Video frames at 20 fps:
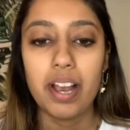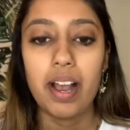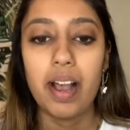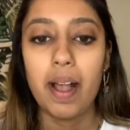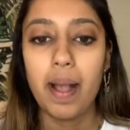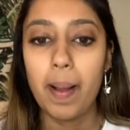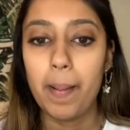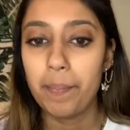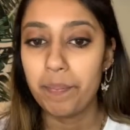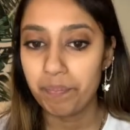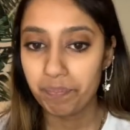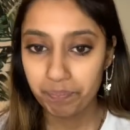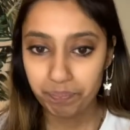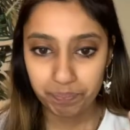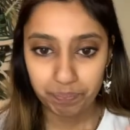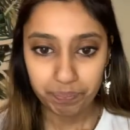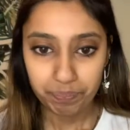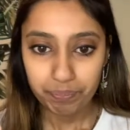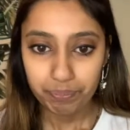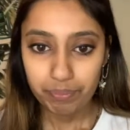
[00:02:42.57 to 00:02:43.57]

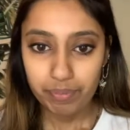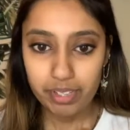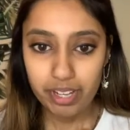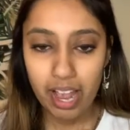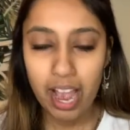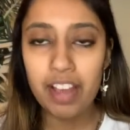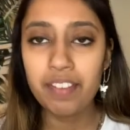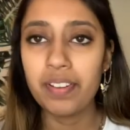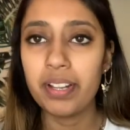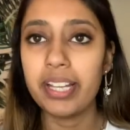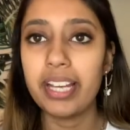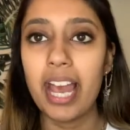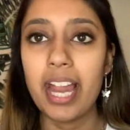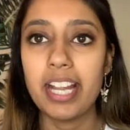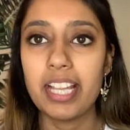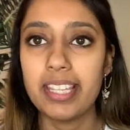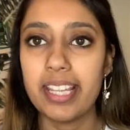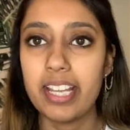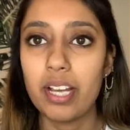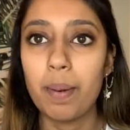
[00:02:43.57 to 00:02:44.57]
I feel like
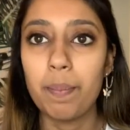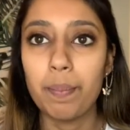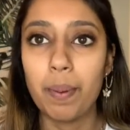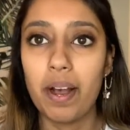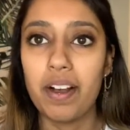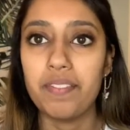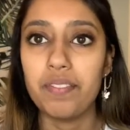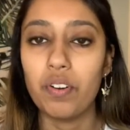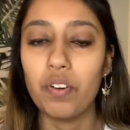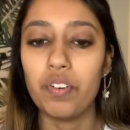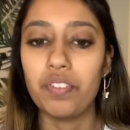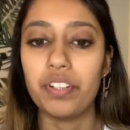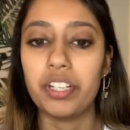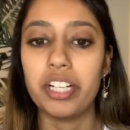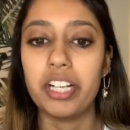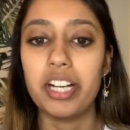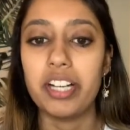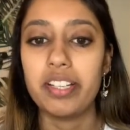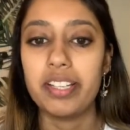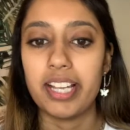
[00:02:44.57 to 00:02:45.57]
anything above
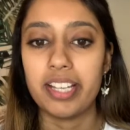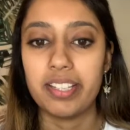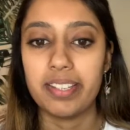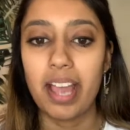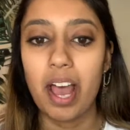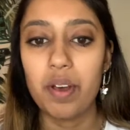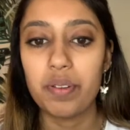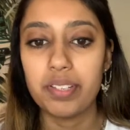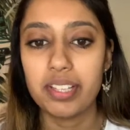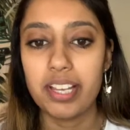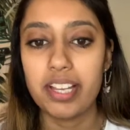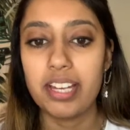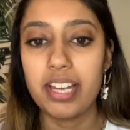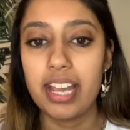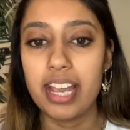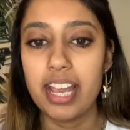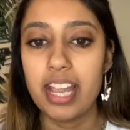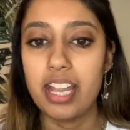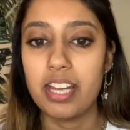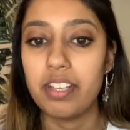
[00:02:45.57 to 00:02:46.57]
over
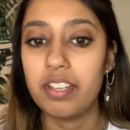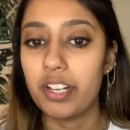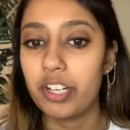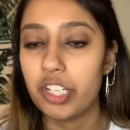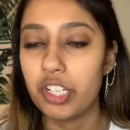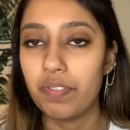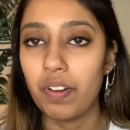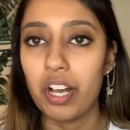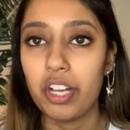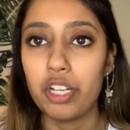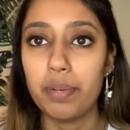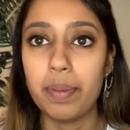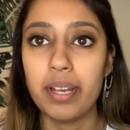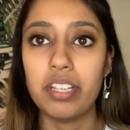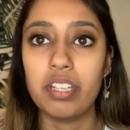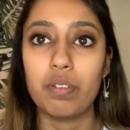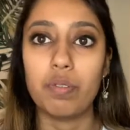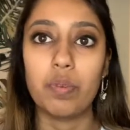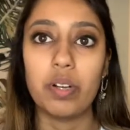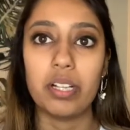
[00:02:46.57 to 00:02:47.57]
6,000 in search volume
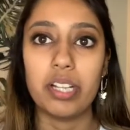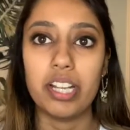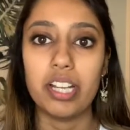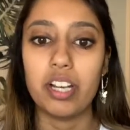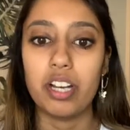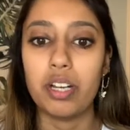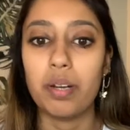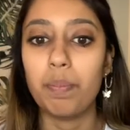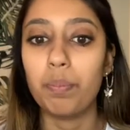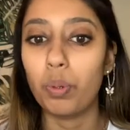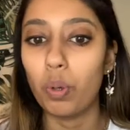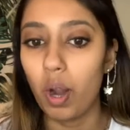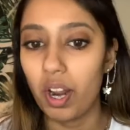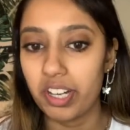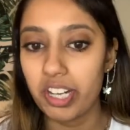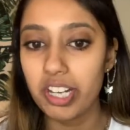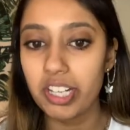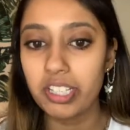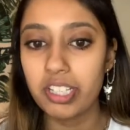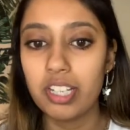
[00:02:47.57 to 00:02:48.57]
is a really good
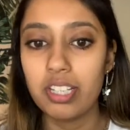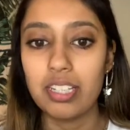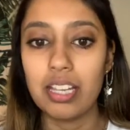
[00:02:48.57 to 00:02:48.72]
product.